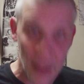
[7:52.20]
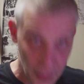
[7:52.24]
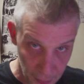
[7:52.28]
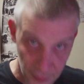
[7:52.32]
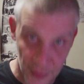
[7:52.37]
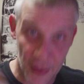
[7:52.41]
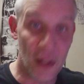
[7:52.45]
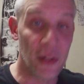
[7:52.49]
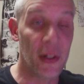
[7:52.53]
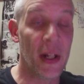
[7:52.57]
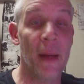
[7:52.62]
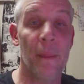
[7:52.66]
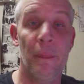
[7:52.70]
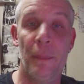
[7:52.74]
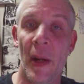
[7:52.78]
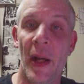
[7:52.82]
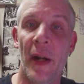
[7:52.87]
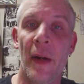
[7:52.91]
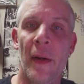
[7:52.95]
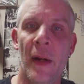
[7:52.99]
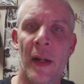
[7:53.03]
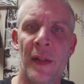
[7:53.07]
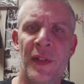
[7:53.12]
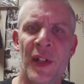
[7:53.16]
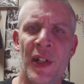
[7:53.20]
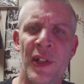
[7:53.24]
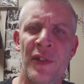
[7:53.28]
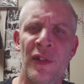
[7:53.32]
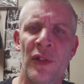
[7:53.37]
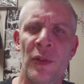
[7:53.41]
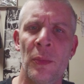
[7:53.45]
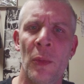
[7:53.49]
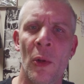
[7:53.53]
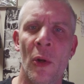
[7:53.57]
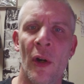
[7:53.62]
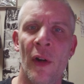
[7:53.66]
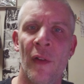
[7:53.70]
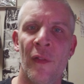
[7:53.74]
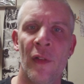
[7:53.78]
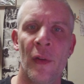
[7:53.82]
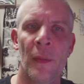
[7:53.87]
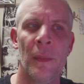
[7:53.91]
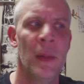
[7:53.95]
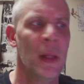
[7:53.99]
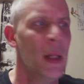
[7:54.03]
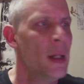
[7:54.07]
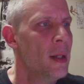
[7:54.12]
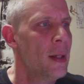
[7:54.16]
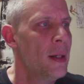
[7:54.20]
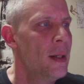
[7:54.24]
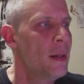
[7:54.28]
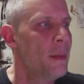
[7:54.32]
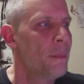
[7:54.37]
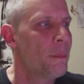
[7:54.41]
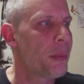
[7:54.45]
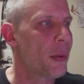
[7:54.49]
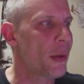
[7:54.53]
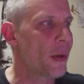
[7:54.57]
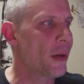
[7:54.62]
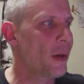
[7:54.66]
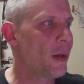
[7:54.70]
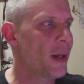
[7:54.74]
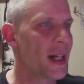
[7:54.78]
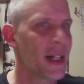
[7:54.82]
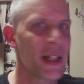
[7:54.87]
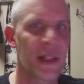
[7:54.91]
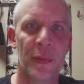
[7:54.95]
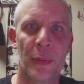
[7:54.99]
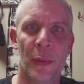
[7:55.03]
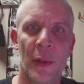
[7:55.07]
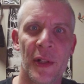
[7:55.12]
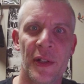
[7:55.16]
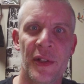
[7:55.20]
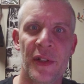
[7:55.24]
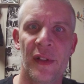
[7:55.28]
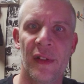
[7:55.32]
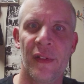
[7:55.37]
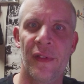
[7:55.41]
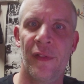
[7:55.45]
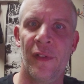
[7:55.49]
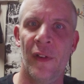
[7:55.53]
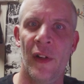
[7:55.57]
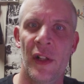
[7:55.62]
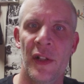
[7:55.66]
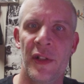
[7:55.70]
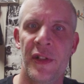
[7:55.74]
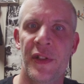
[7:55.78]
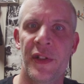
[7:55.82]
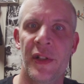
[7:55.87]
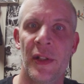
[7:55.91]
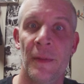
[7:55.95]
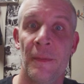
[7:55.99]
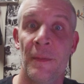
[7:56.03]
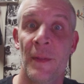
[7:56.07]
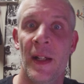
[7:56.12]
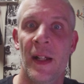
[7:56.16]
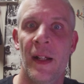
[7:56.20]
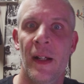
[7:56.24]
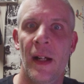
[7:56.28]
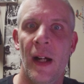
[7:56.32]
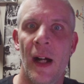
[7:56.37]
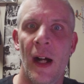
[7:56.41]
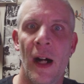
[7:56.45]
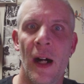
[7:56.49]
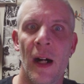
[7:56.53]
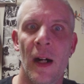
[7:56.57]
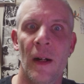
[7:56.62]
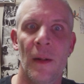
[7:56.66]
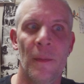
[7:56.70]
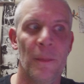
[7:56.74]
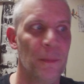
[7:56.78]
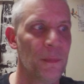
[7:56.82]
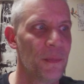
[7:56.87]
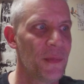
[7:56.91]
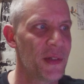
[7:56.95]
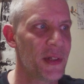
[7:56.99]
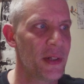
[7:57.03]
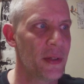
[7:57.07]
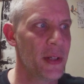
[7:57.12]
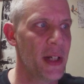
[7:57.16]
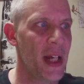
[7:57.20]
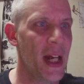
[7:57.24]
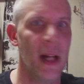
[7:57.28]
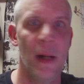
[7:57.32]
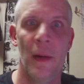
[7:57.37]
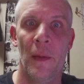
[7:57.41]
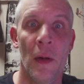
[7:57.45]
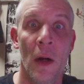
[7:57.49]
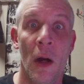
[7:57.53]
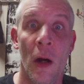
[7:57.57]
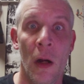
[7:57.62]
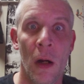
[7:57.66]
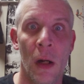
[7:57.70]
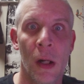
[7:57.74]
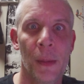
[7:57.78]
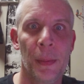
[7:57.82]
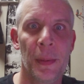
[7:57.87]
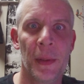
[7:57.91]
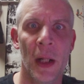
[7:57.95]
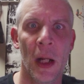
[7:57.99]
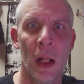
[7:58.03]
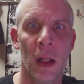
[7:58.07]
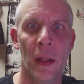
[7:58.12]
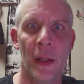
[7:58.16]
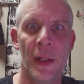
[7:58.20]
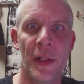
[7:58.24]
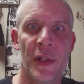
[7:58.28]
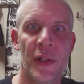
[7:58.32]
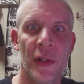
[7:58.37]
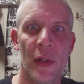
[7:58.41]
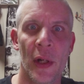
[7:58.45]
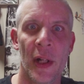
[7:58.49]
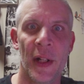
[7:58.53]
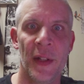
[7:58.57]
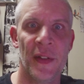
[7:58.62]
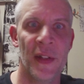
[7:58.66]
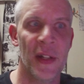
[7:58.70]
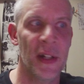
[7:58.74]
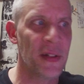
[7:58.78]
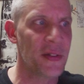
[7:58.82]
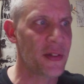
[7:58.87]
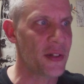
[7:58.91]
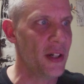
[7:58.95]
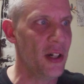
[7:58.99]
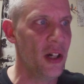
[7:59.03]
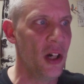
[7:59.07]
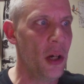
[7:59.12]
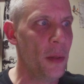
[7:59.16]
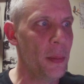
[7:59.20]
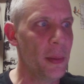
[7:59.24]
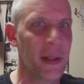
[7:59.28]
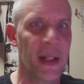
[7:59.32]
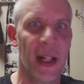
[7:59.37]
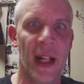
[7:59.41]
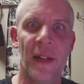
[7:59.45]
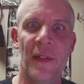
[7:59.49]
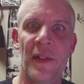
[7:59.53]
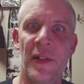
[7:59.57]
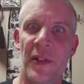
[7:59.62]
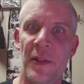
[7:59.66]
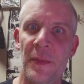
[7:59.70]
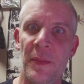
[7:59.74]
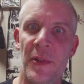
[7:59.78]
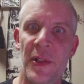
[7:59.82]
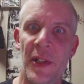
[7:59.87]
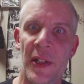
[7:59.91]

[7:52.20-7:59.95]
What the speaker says: they'll get better as I do more of them. Borderlands was the first. So yeah, hope y'all enjoyed this, and I hope it gave you some